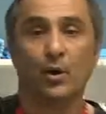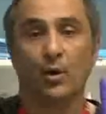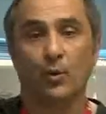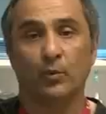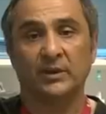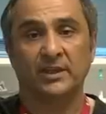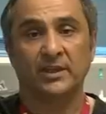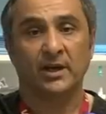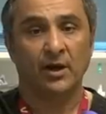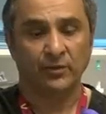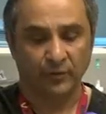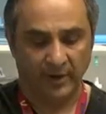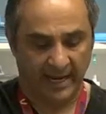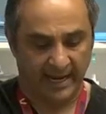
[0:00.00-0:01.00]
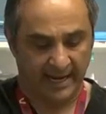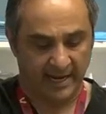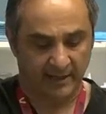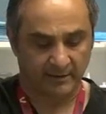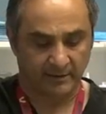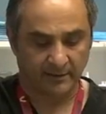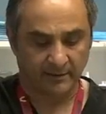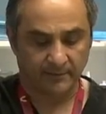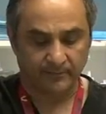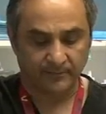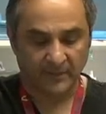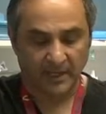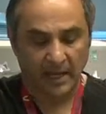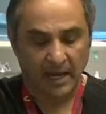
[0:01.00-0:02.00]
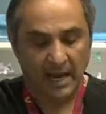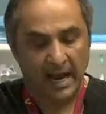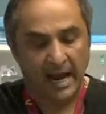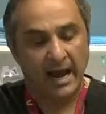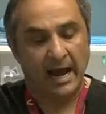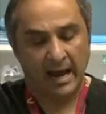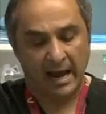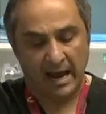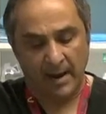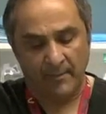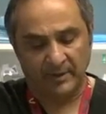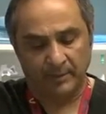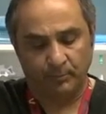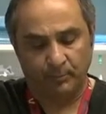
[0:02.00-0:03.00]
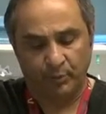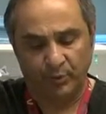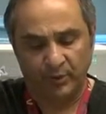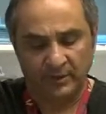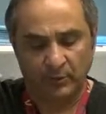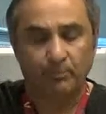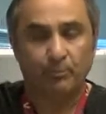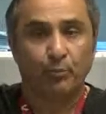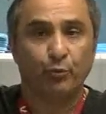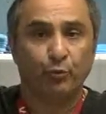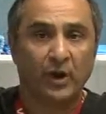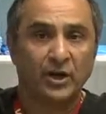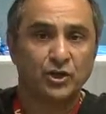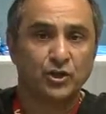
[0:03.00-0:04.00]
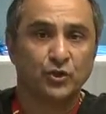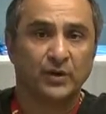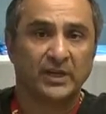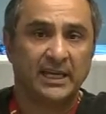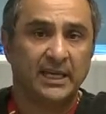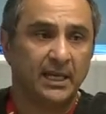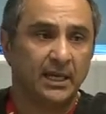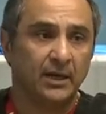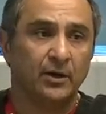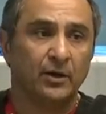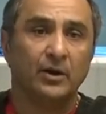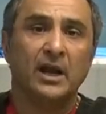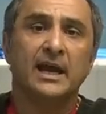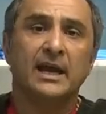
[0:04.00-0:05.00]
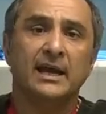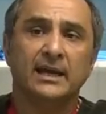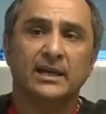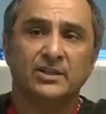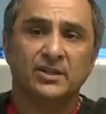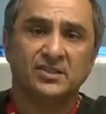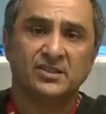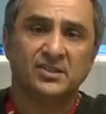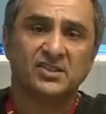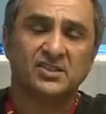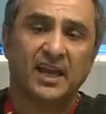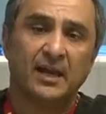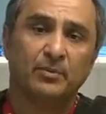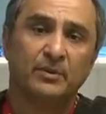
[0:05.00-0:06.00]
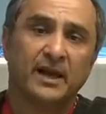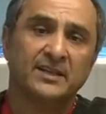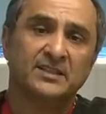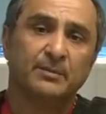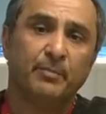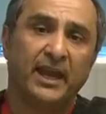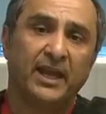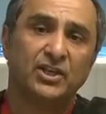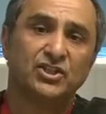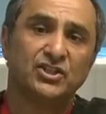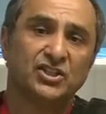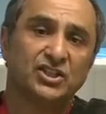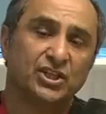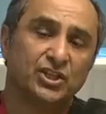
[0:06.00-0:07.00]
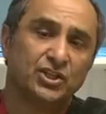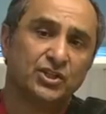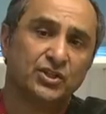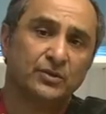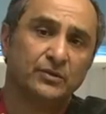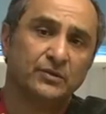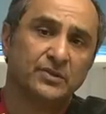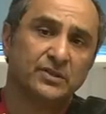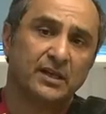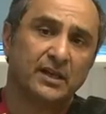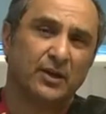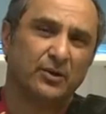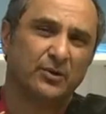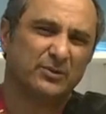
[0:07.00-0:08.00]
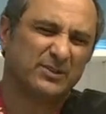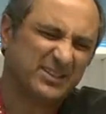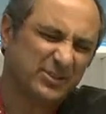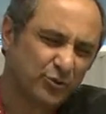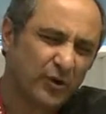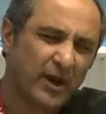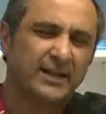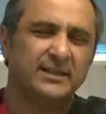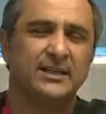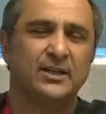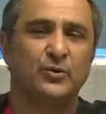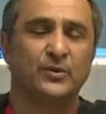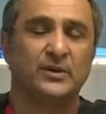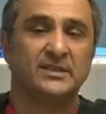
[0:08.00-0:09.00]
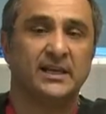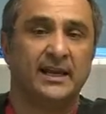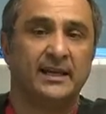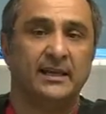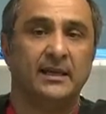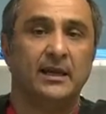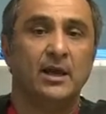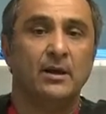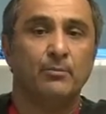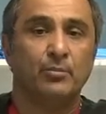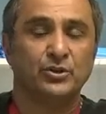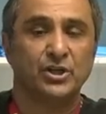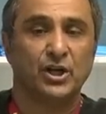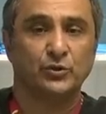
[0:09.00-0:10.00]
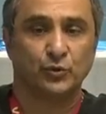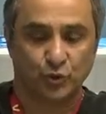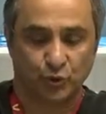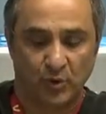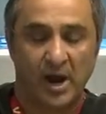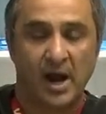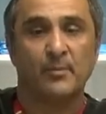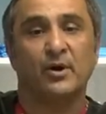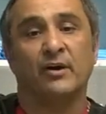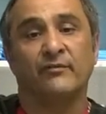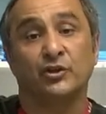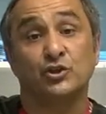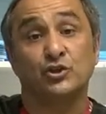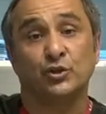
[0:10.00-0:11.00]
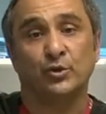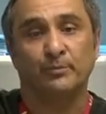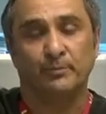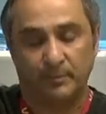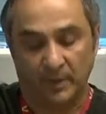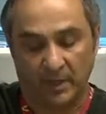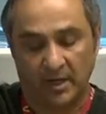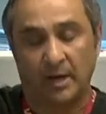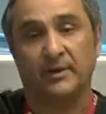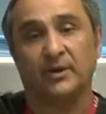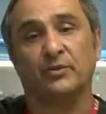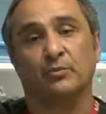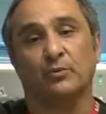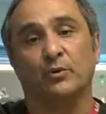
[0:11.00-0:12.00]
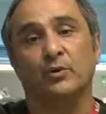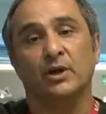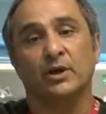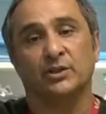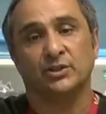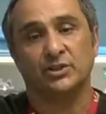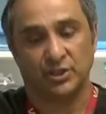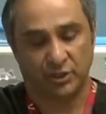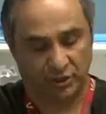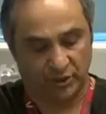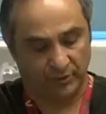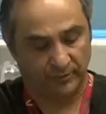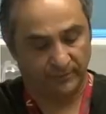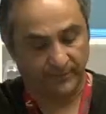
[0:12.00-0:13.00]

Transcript: With the other hand, I'm going to put pressure here just to stabilize the patient's tissues and try to decrease any potential trauma of the tube coming through the tissue.